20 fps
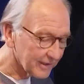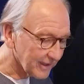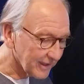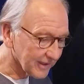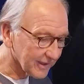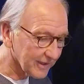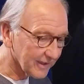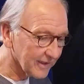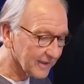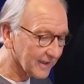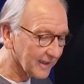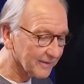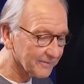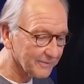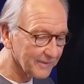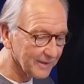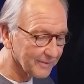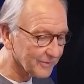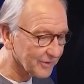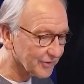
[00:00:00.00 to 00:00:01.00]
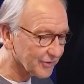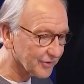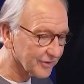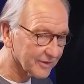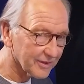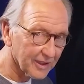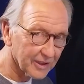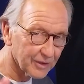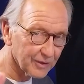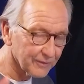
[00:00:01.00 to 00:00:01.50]
And again, I
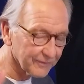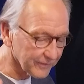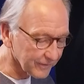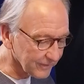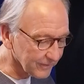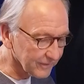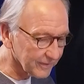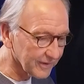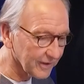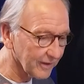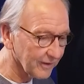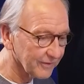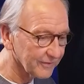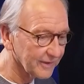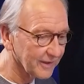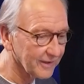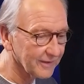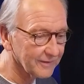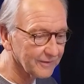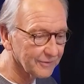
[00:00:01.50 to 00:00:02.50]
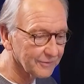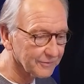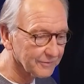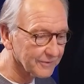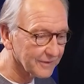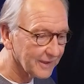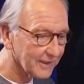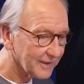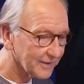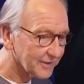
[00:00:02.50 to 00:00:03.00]
mentioned thank you for that you're